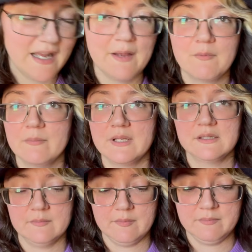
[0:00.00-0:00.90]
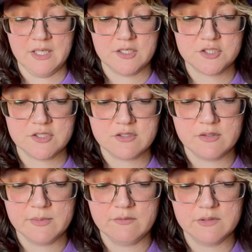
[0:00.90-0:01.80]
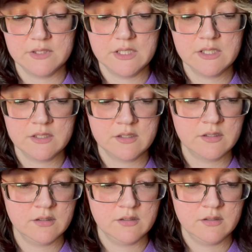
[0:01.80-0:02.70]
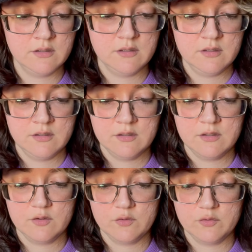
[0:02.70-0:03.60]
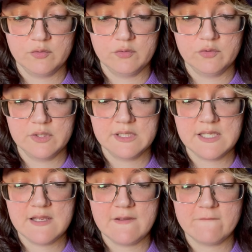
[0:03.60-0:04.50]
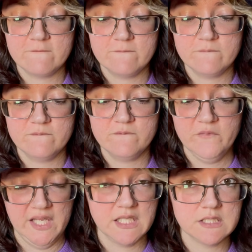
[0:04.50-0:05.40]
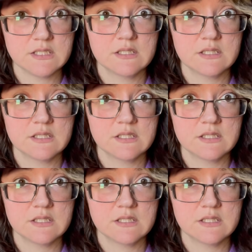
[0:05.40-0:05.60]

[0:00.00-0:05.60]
won't make them obnoxious. They'll be really, really faint.